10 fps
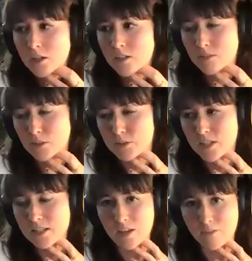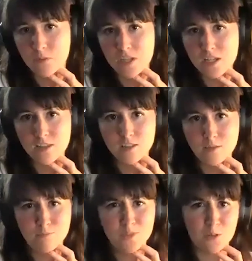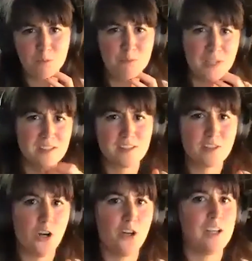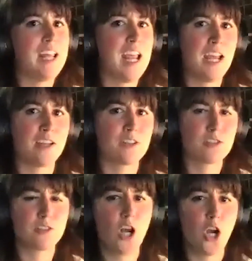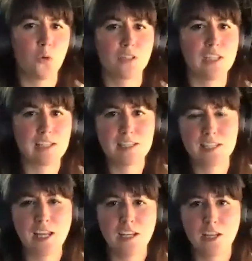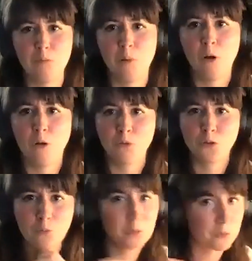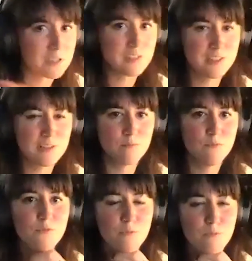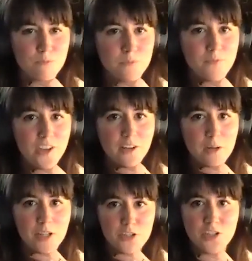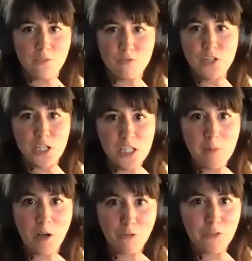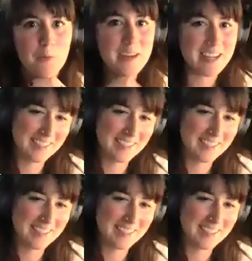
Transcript: Well, it doesn't have to be the business card in hand, awkwardly standing in a ballroom. It was very much done via email for me.